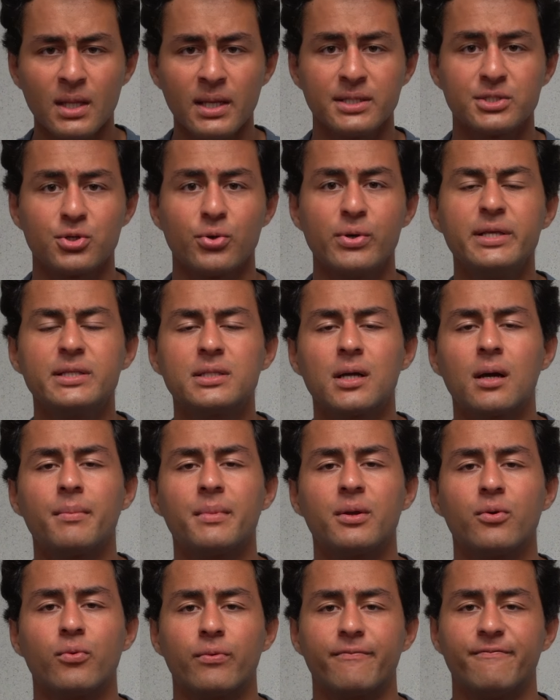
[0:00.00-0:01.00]
So he taught
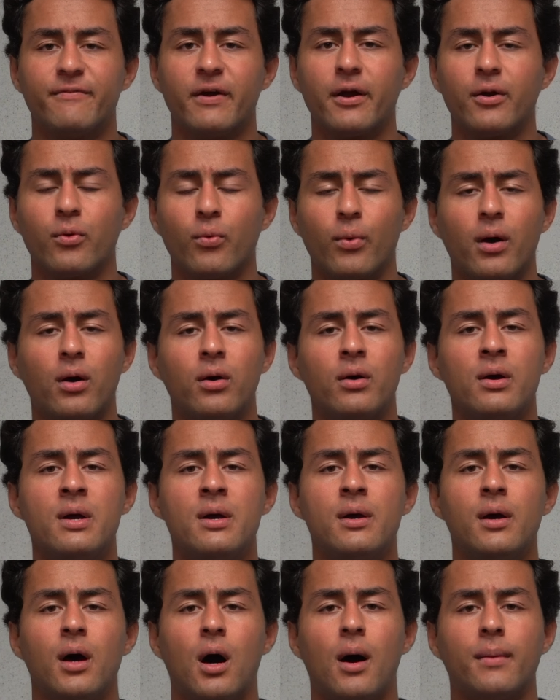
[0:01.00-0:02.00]
me very well
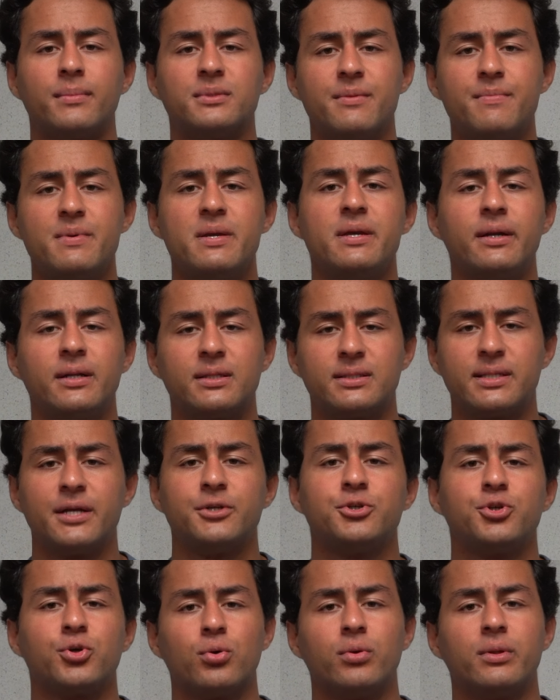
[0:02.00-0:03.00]
um, to be an
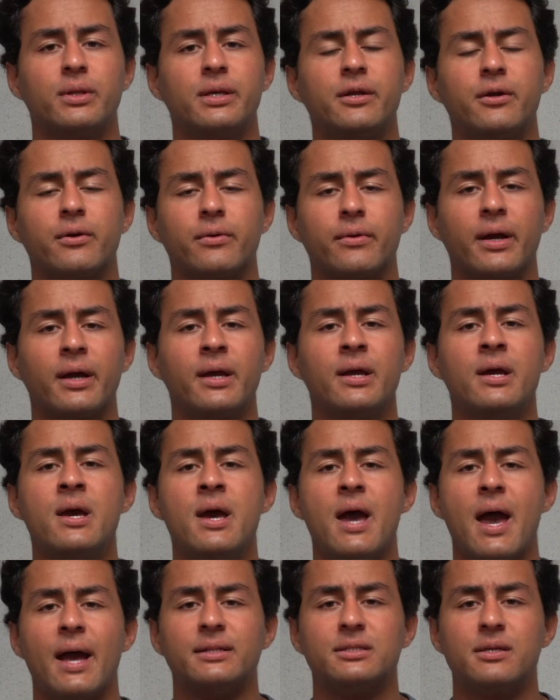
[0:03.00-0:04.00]
intentional leader, right?
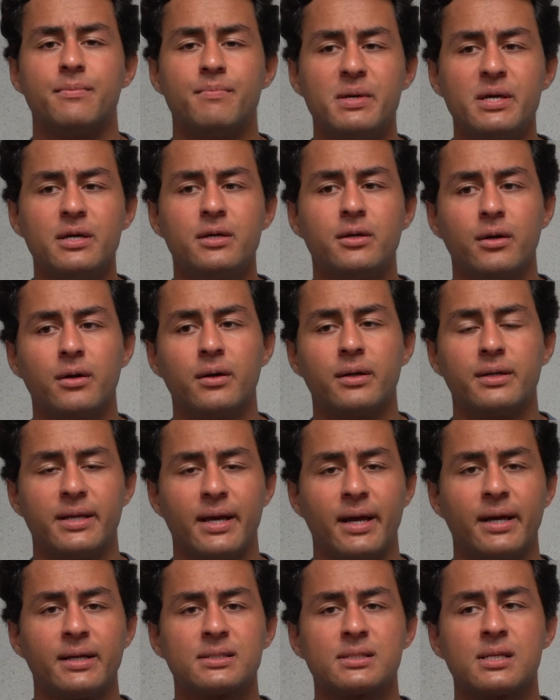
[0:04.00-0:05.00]
And to be good,
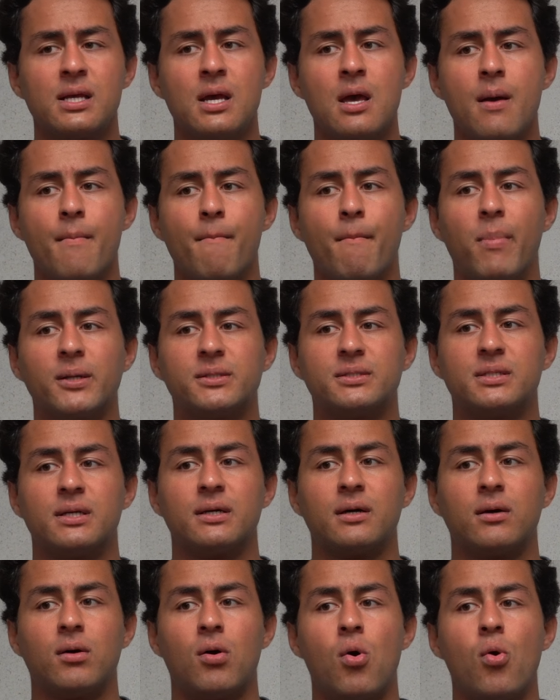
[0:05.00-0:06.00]
yes, but
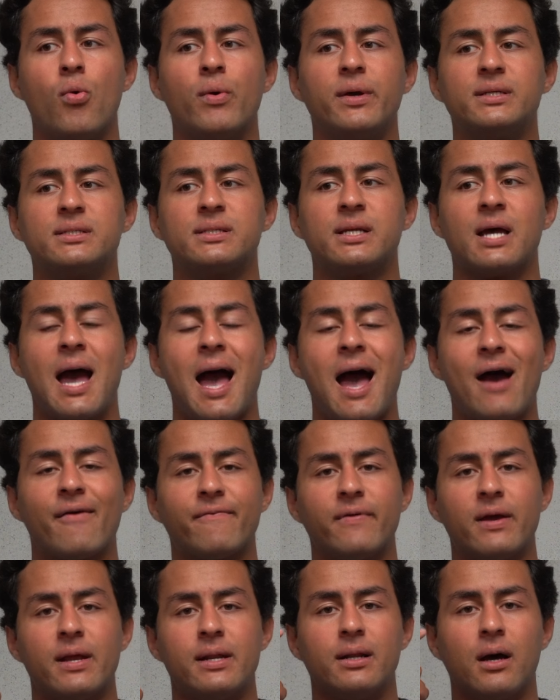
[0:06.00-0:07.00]
to always
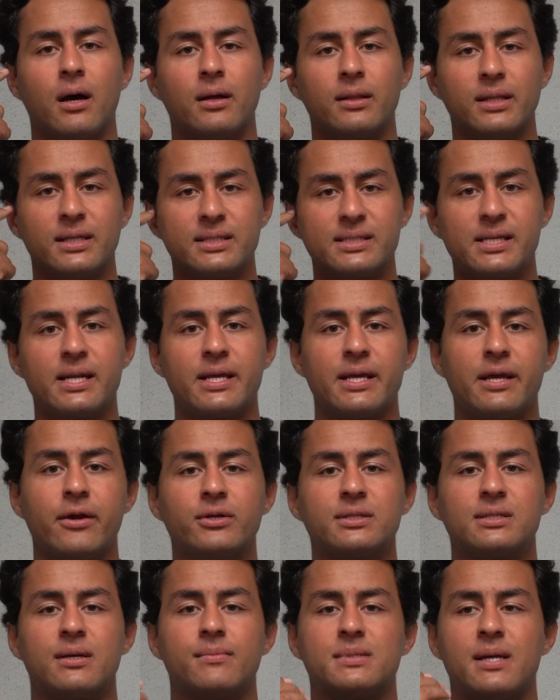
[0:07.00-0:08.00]
have an, a listening ear
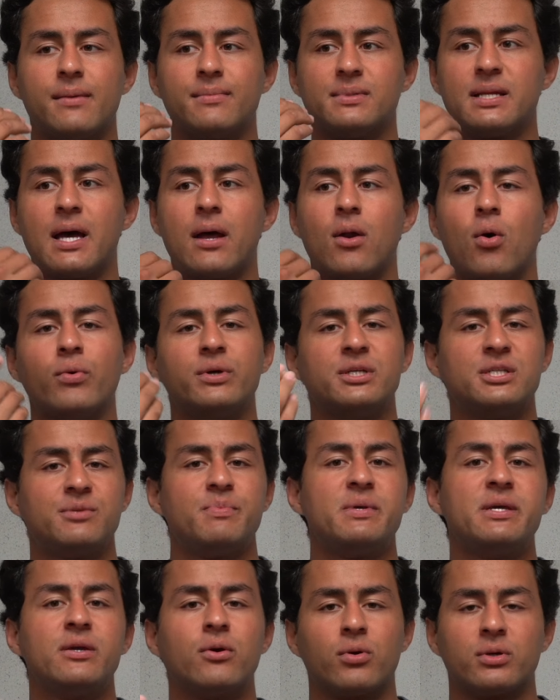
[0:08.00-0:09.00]
and sometimes not always
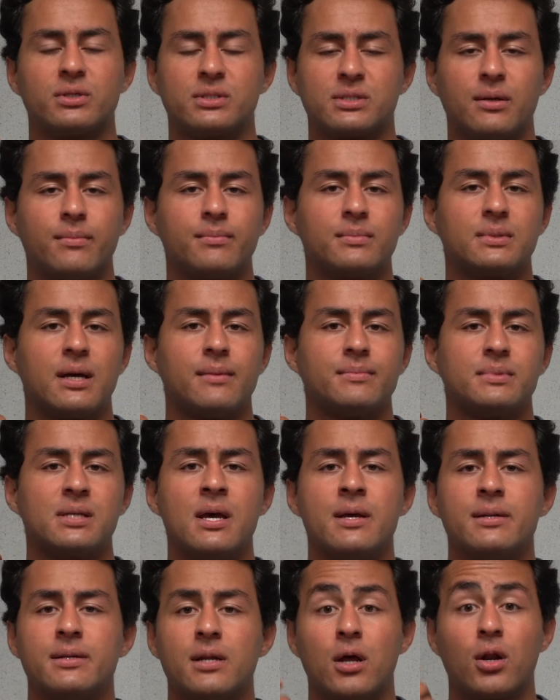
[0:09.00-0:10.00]
speak or sometimes
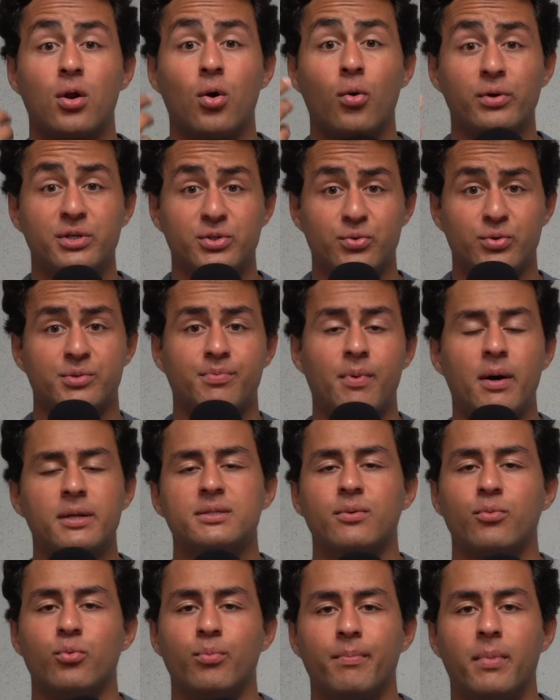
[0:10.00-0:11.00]
not always
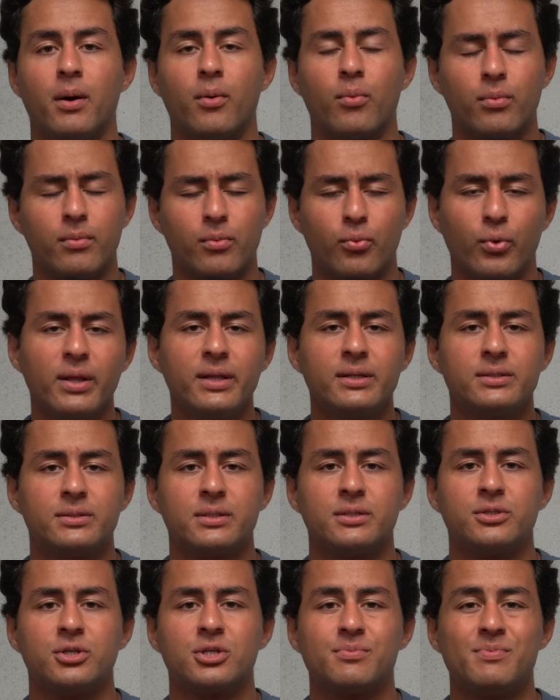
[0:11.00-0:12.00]
responsive, but really
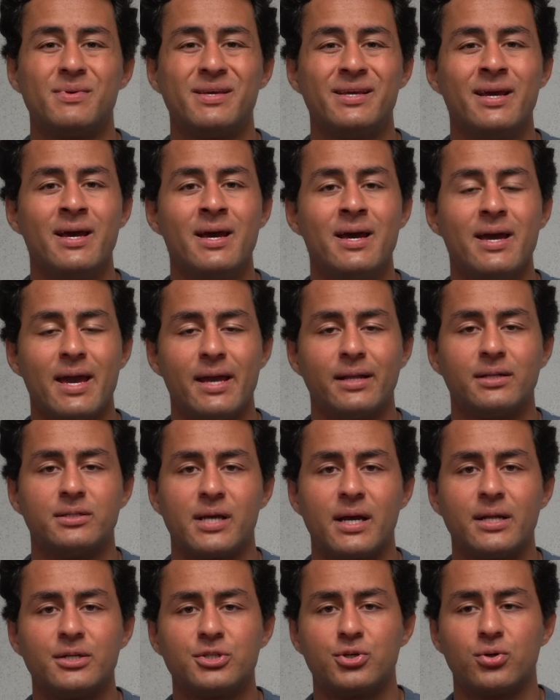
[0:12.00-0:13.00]
to just be
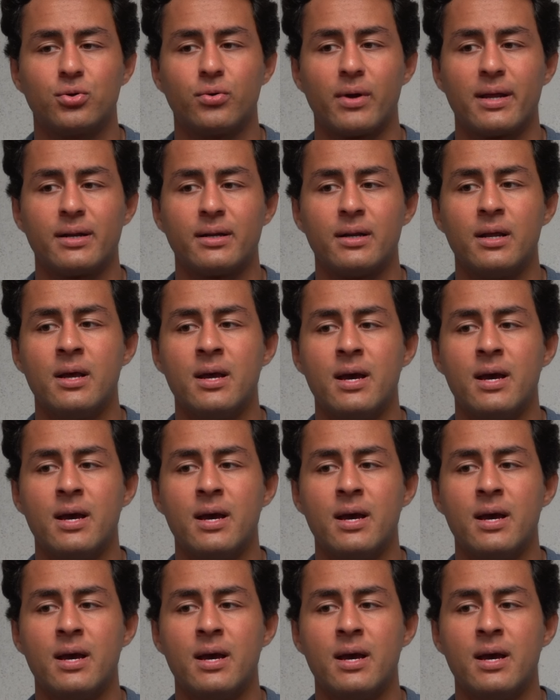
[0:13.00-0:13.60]
intentional. And